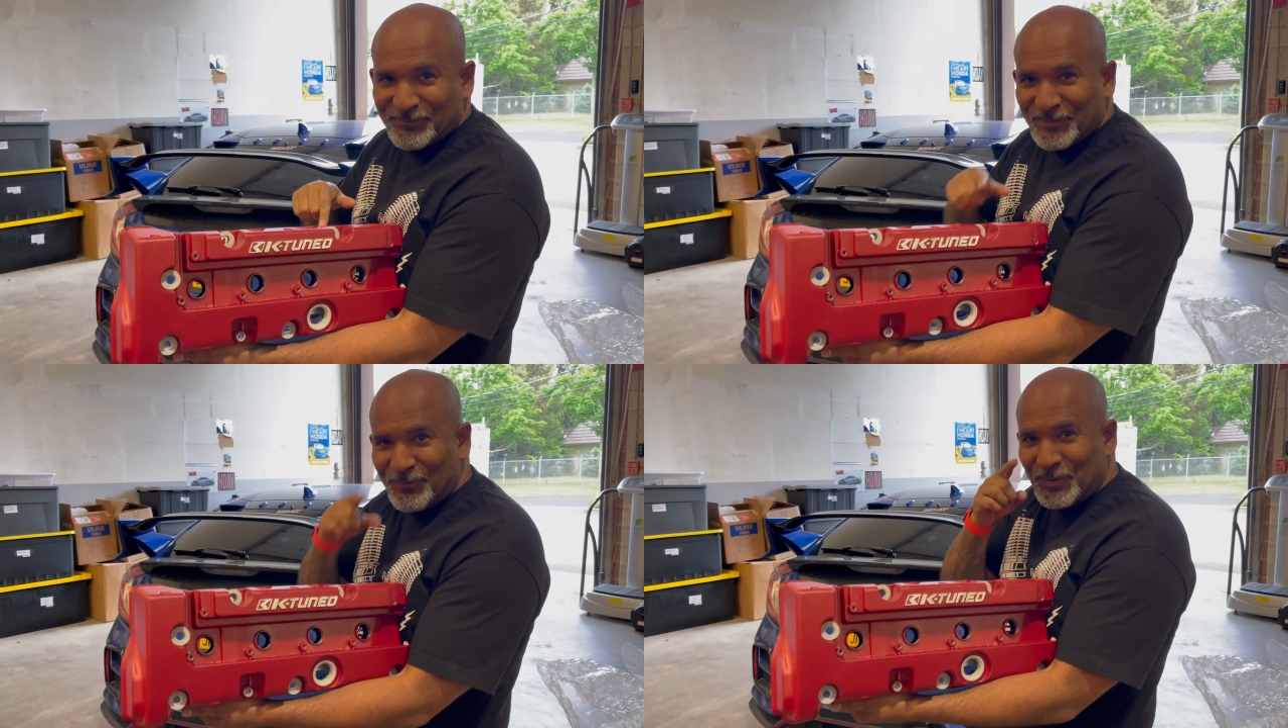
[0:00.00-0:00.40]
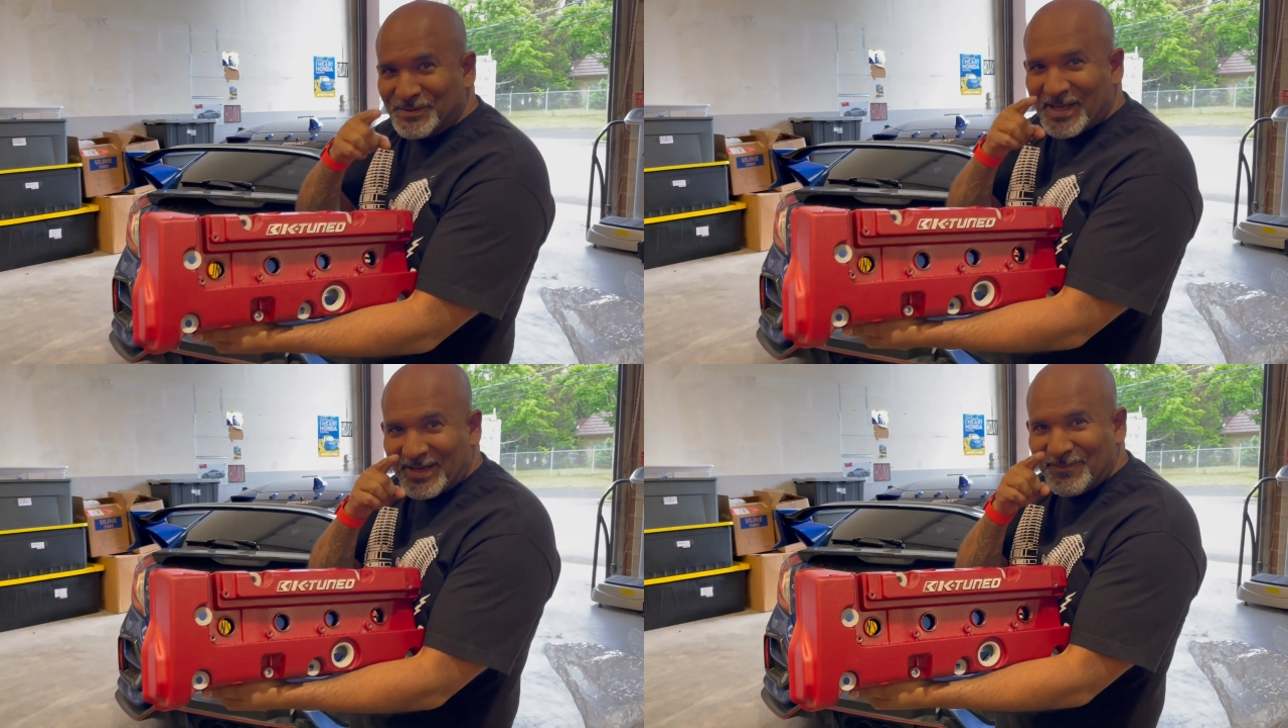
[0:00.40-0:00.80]
if you win
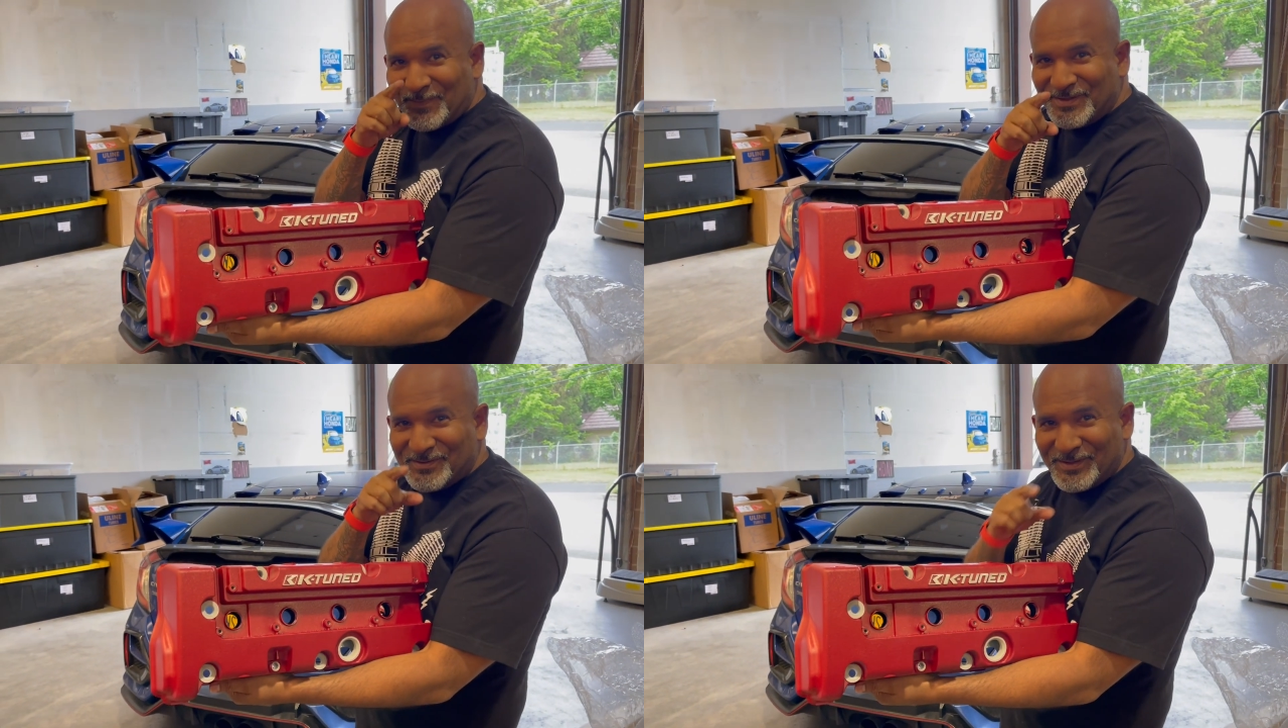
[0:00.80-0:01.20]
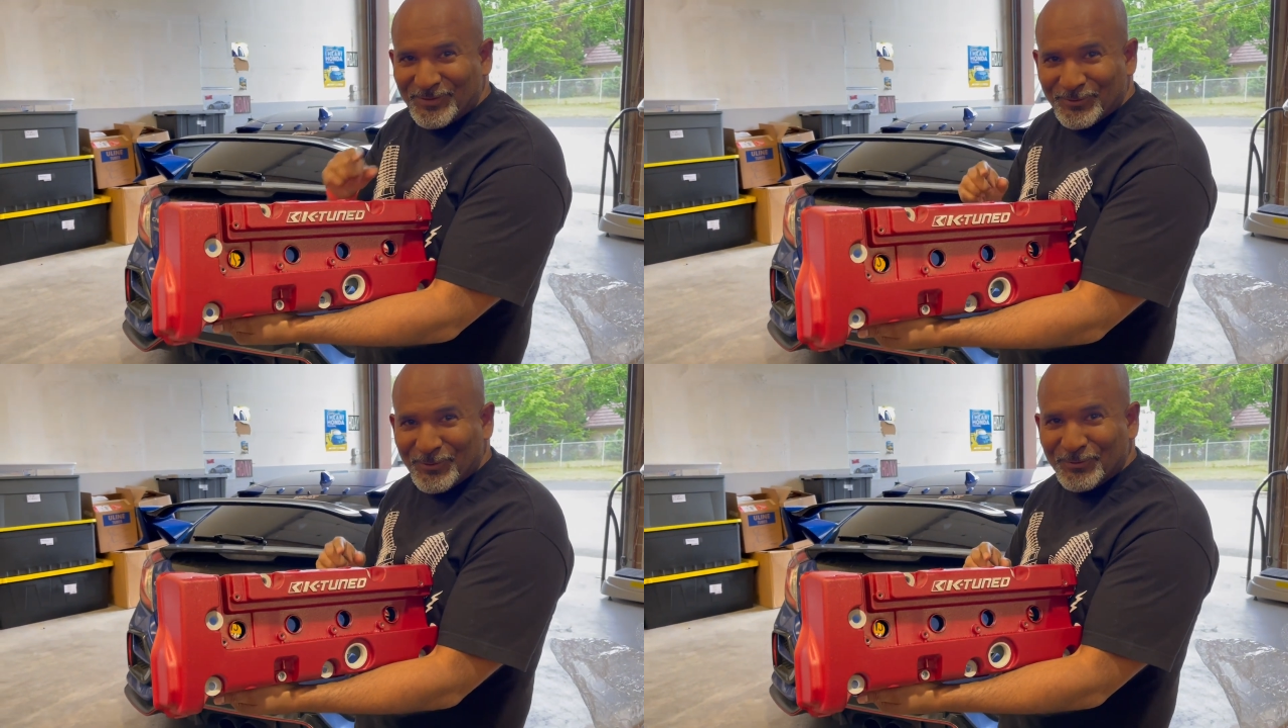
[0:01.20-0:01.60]
that EP3
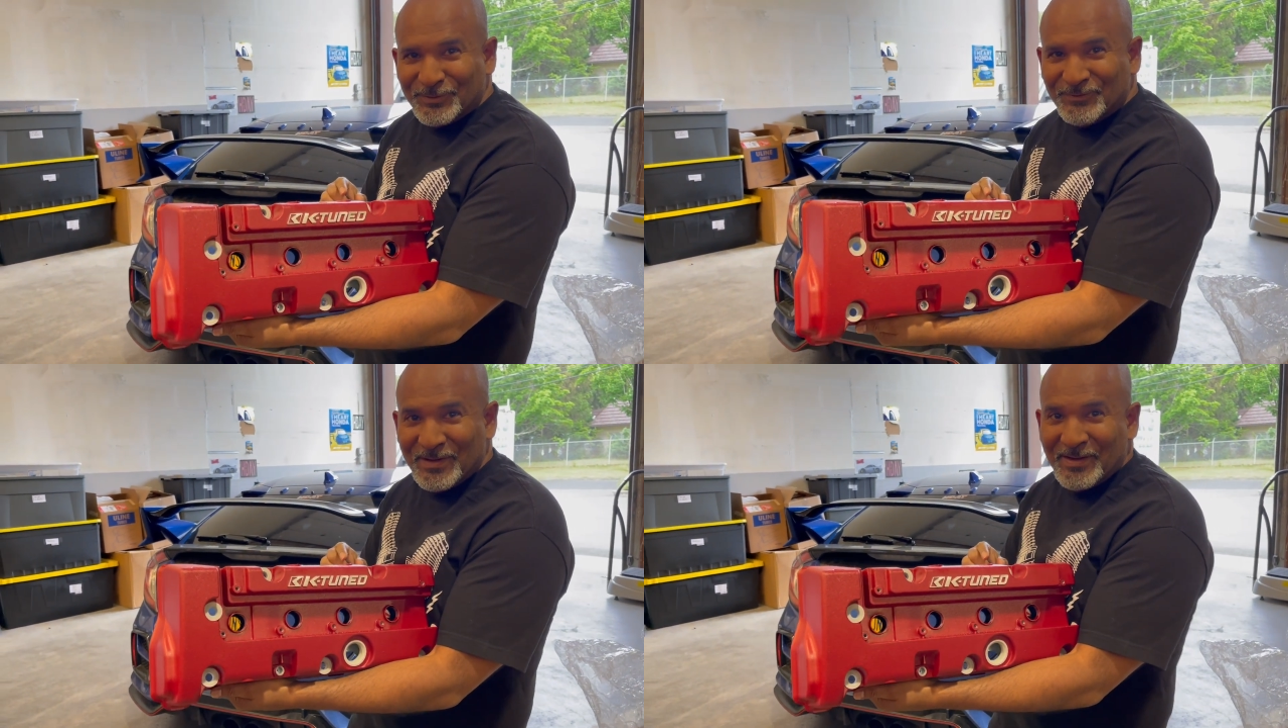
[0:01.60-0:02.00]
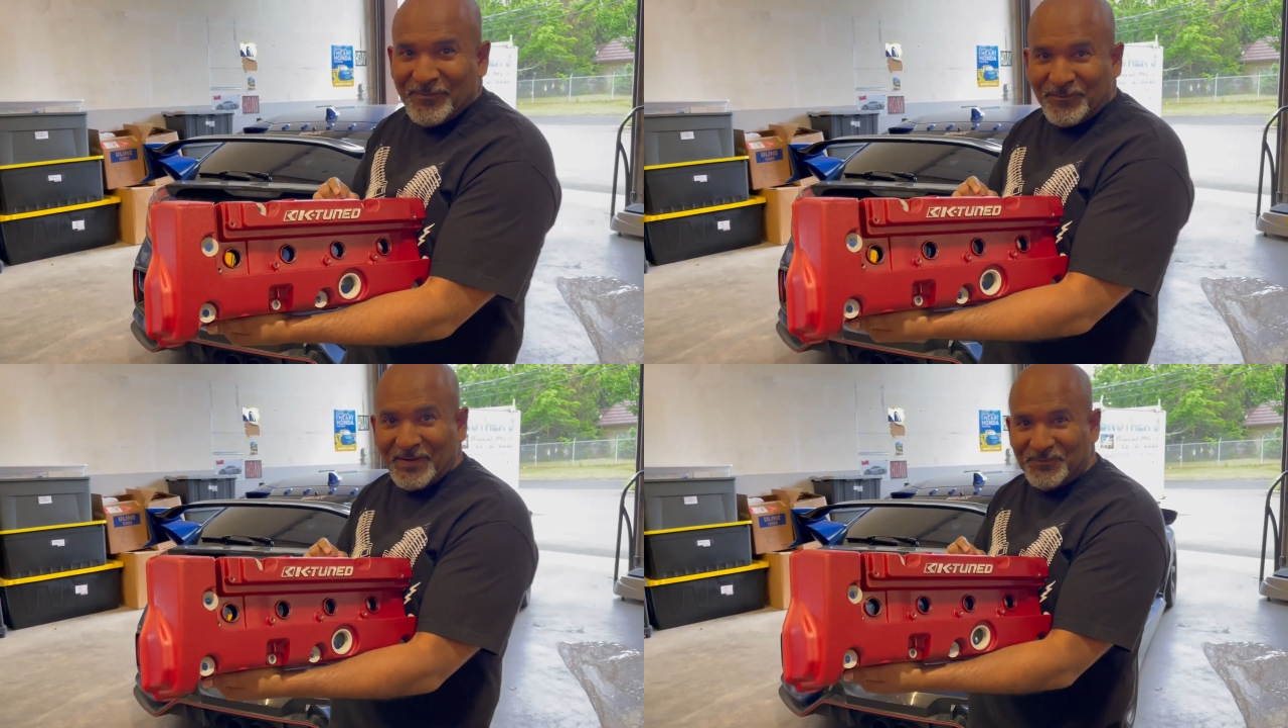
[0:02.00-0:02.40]
on August
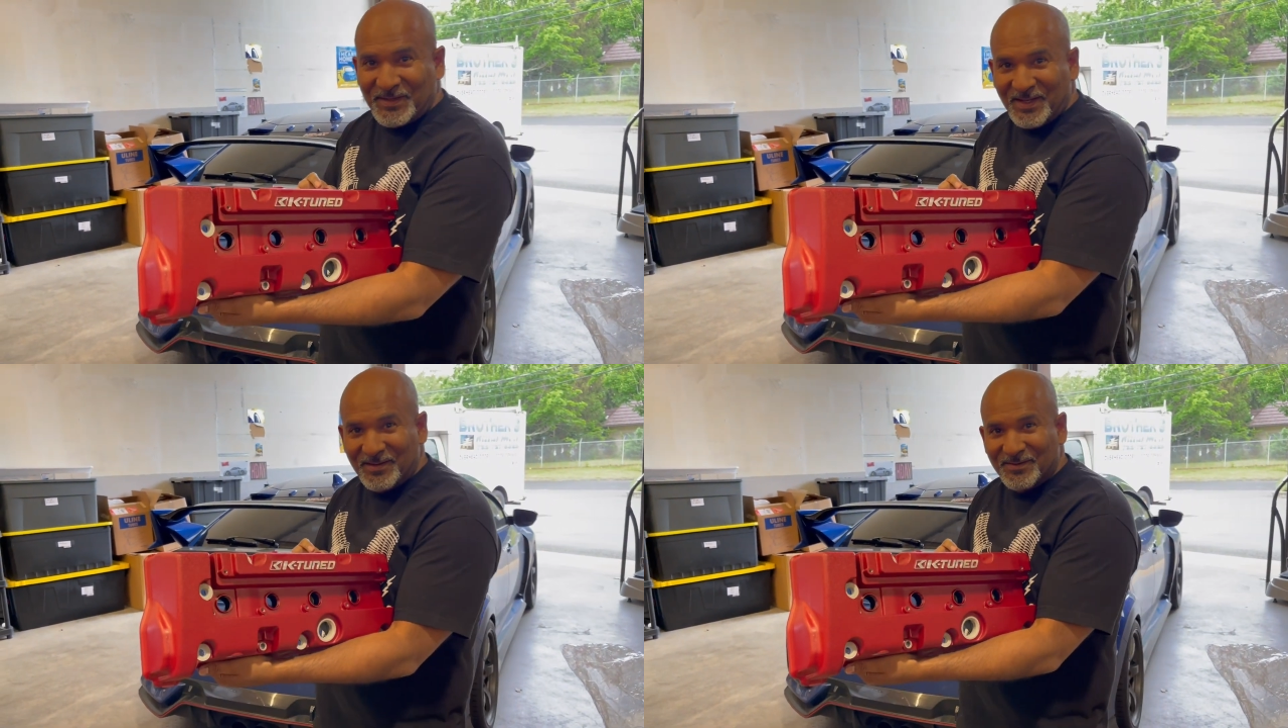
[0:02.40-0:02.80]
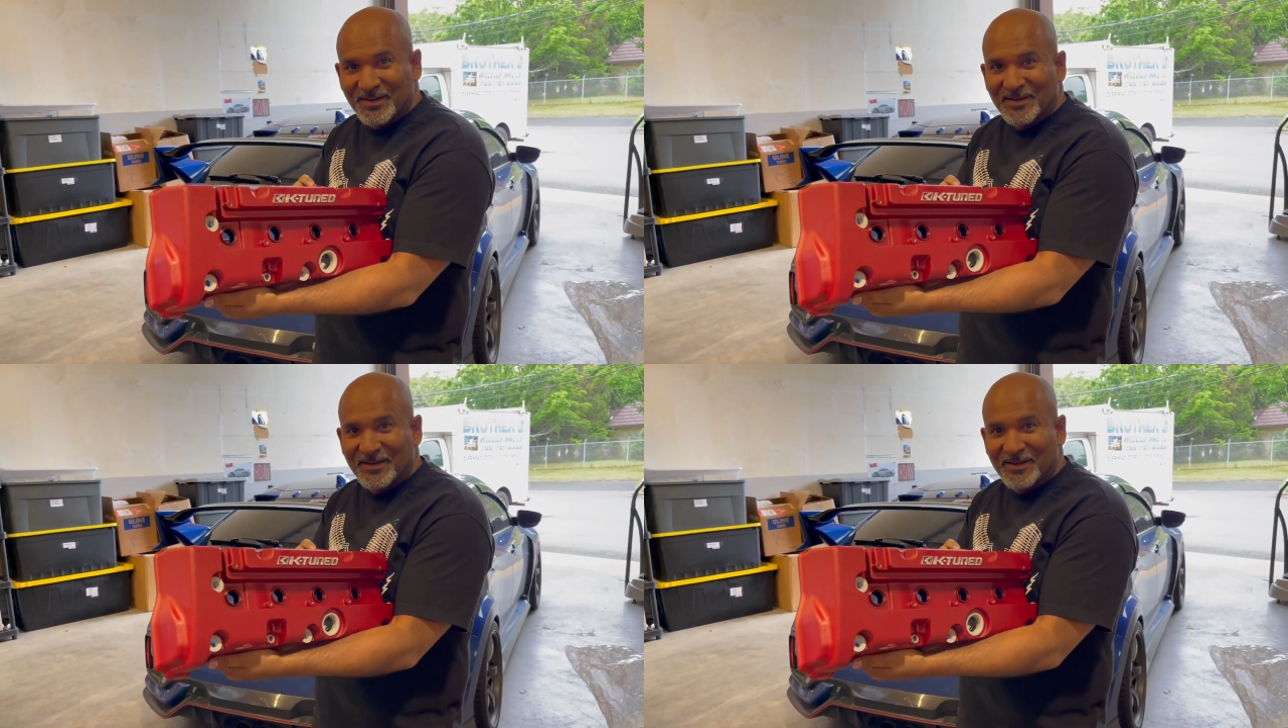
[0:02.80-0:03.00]
15th.